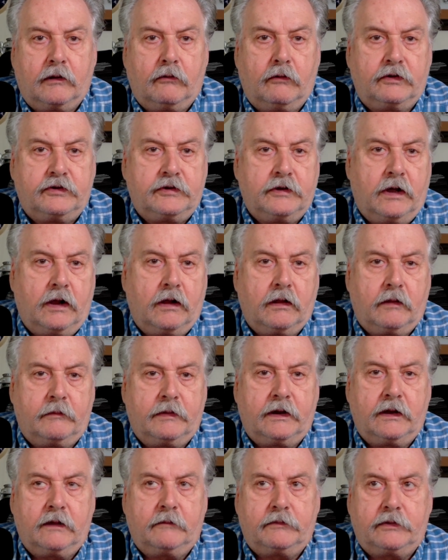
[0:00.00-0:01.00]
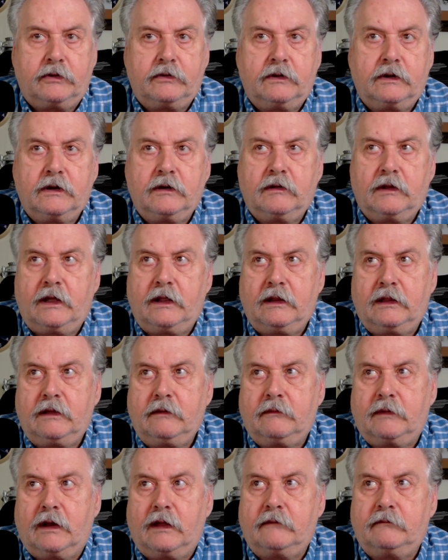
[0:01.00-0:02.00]
I don't know what y'all have been up to here
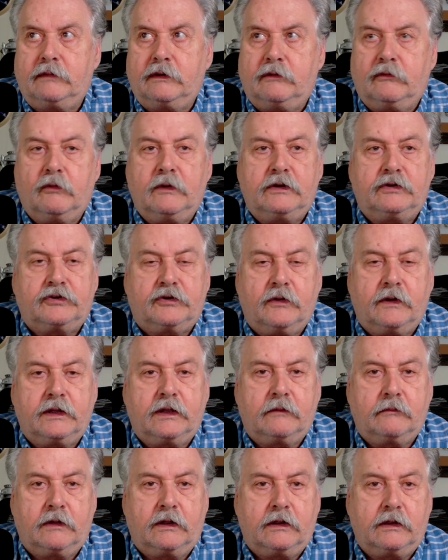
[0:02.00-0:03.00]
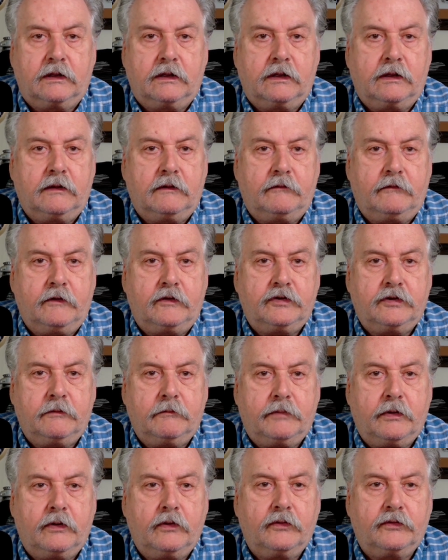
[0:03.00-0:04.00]
lately, but I've been restringing my
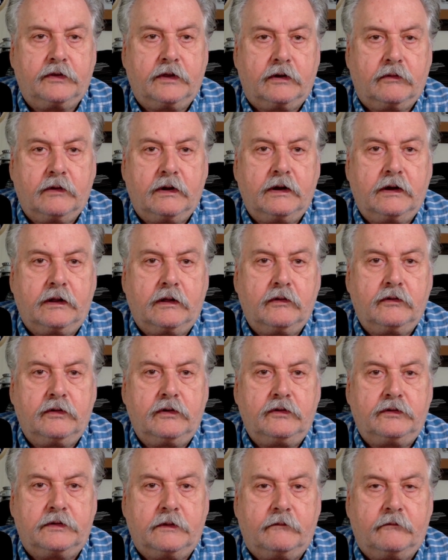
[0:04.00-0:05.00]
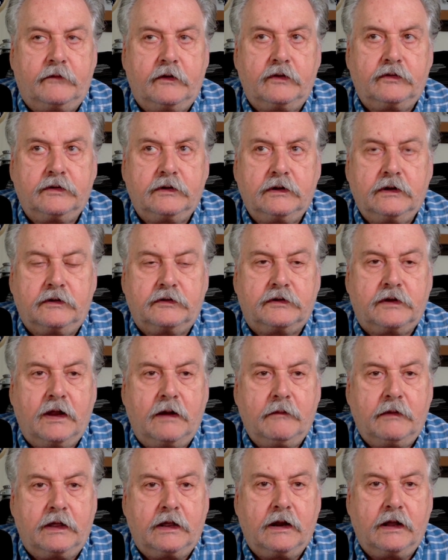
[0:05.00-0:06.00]
fishing poles, getting ready to go do some fishing. It's
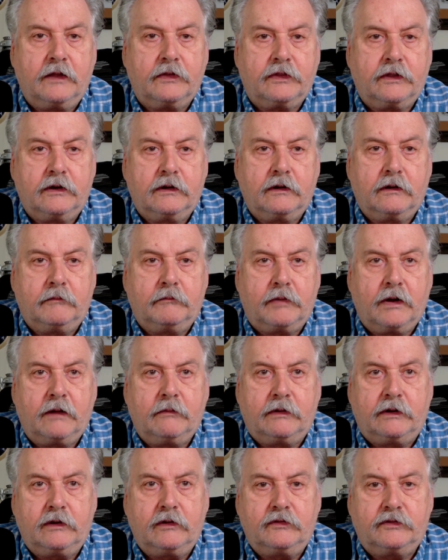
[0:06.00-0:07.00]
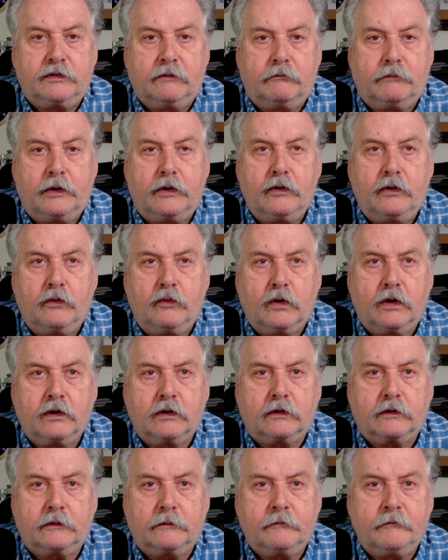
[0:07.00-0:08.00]
time to get out there and probably do some POTA
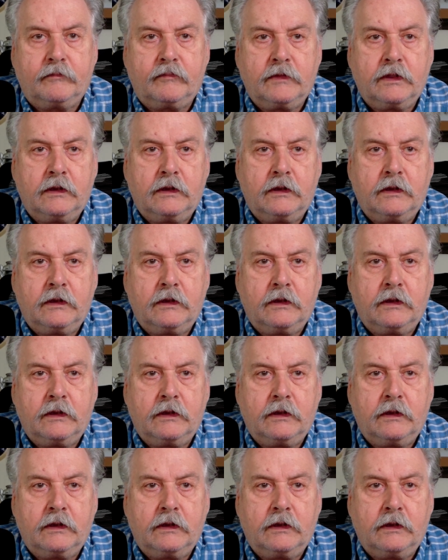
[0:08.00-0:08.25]
work.